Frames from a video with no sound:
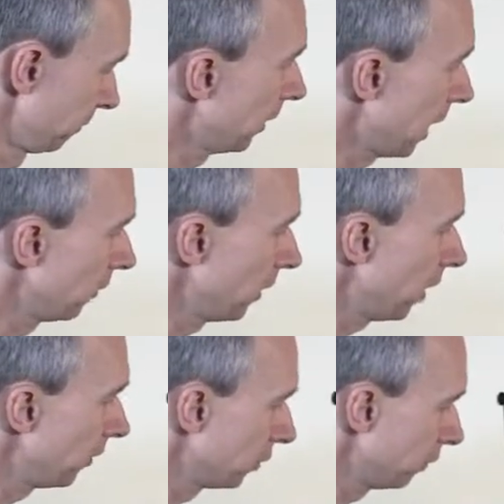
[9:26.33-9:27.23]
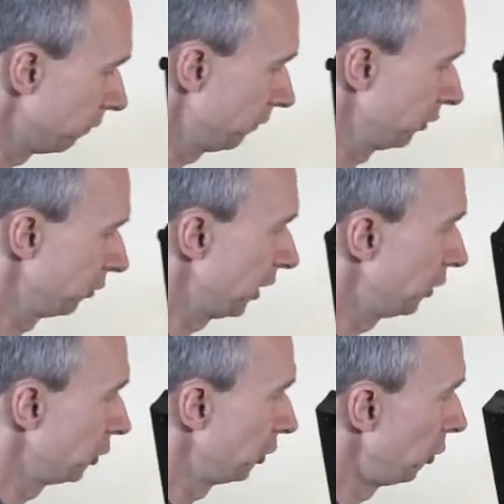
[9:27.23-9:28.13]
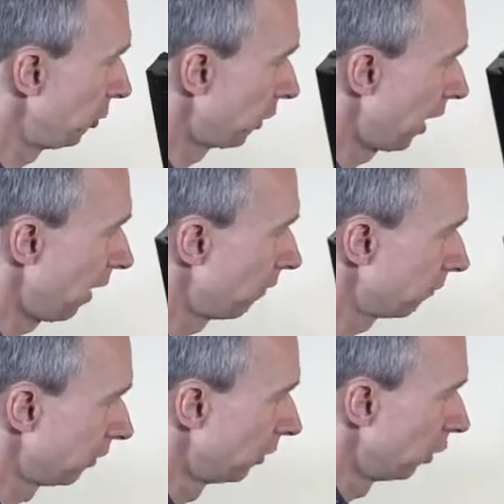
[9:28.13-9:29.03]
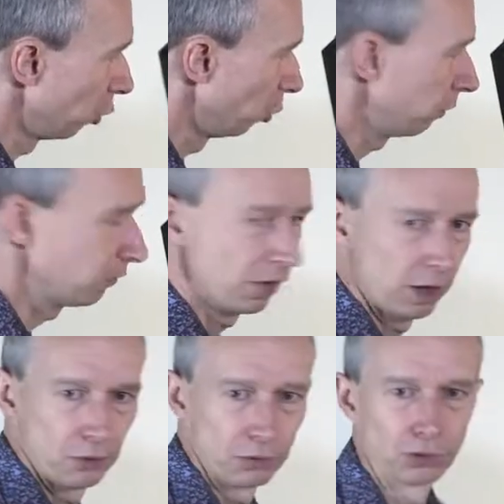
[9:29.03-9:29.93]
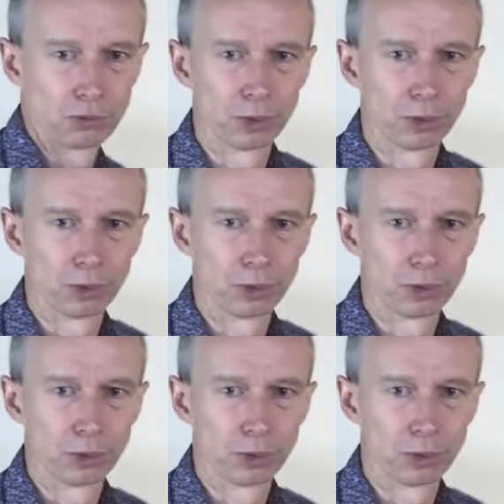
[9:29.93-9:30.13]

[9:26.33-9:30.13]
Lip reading: Now, the other configuration you can have with the Hurricane